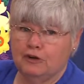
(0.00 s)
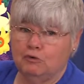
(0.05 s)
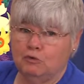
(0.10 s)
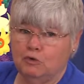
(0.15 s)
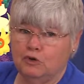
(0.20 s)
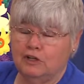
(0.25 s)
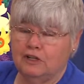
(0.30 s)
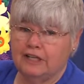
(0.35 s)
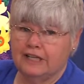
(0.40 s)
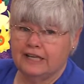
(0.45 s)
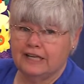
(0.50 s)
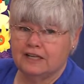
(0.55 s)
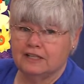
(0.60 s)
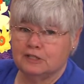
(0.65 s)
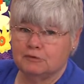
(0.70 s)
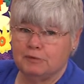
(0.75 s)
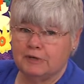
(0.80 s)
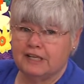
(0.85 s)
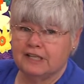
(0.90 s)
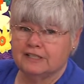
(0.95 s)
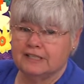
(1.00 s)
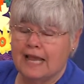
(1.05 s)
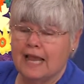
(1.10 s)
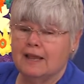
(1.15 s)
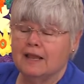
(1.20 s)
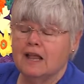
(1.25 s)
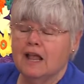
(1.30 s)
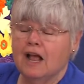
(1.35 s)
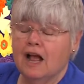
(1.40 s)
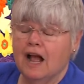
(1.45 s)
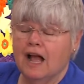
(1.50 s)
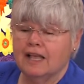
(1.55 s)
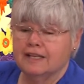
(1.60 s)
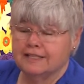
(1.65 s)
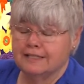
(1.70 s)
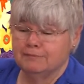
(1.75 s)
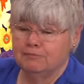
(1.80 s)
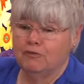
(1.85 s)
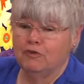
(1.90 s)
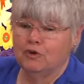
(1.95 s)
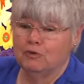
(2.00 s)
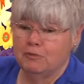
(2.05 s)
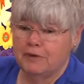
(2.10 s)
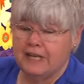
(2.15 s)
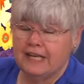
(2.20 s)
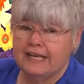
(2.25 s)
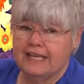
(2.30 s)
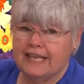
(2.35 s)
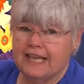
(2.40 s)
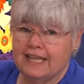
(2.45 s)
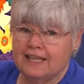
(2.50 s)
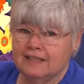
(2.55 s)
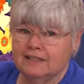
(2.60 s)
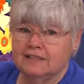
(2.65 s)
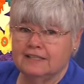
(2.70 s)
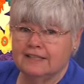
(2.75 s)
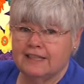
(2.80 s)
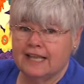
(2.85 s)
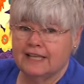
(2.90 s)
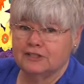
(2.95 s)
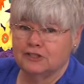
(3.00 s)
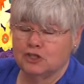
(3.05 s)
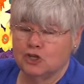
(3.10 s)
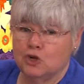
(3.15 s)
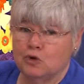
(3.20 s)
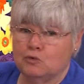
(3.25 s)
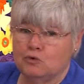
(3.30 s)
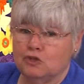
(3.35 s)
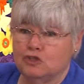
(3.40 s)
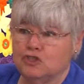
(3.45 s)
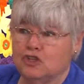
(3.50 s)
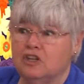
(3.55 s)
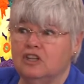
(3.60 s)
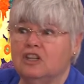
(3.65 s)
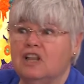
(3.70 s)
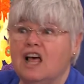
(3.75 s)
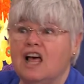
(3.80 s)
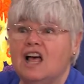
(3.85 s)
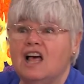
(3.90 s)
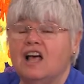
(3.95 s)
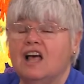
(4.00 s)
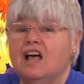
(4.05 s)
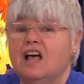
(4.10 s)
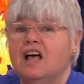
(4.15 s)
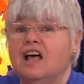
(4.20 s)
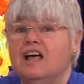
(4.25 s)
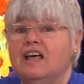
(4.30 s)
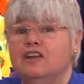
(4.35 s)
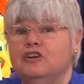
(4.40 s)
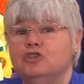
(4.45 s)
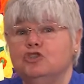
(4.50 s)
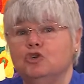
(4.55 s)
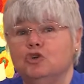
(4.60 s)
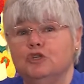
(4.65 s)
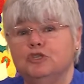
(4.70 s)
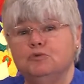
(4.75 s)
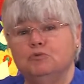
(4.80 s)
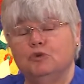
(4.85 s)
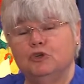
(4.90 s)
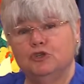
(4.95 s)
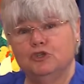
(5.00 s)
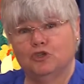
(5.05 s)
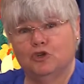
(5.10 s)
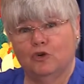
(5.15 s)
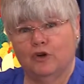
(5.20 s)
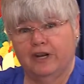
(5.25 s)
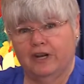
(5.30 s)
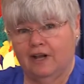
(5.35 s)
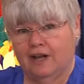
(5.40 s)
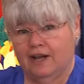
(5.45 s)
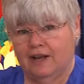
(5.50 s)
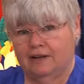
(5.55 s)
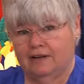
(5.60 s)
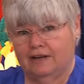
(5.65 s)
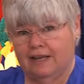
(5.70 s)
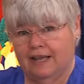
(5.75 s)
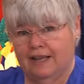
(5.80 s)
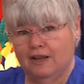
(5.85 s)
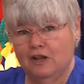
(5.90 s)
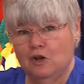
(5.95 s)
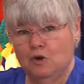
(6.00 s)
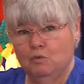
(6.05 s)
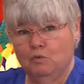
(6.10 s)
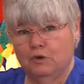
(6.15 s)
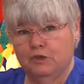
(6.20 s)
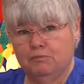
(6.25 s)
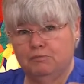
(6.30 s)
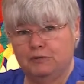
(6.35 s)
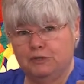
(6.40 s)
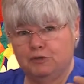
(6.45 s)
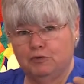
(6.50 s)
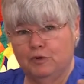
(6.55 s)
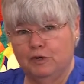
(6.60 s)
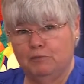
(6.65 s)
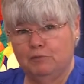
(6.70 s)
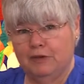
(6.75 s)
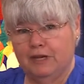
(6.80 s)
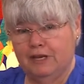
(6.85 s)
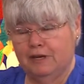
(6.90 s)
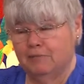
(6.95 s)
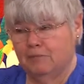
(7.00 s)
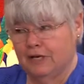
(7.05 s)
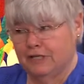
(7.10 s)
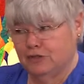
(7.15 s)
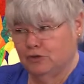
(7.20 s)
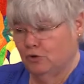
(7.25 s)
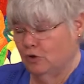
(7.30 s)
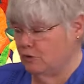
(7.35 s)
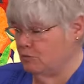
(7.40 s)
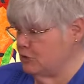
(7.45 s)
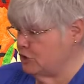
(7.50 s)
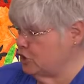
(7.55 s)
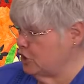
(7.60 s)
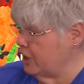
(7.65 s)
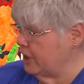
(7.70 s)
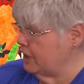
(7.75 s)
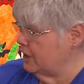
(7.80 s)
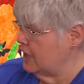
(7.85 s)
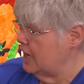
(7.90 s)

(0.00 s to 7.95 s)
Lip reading: it really is, because for me to get into that zone, there's a lot of choice words going on between me and my sewing machine.